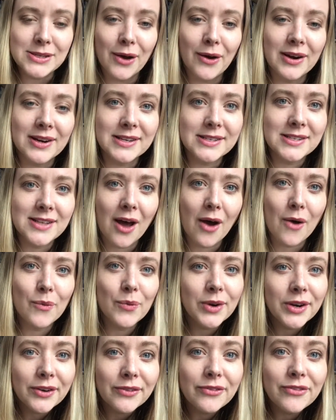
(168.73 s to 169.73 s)
So I just thought,
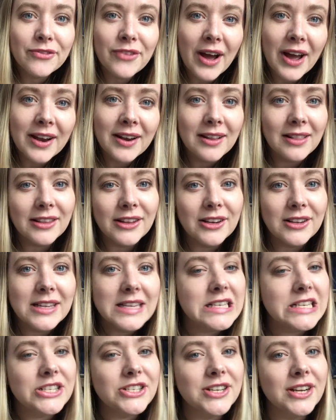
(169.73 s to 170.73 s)
what a fun little
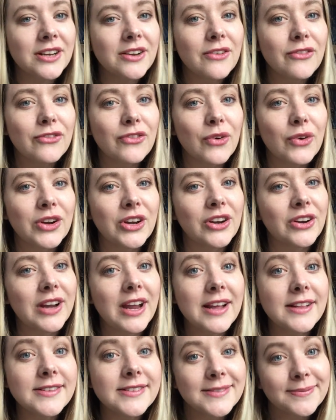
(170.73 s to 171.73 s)
addition for your
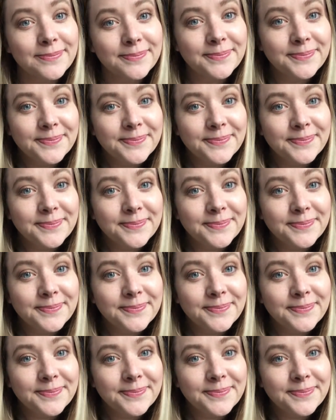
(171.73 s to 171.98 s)
kids.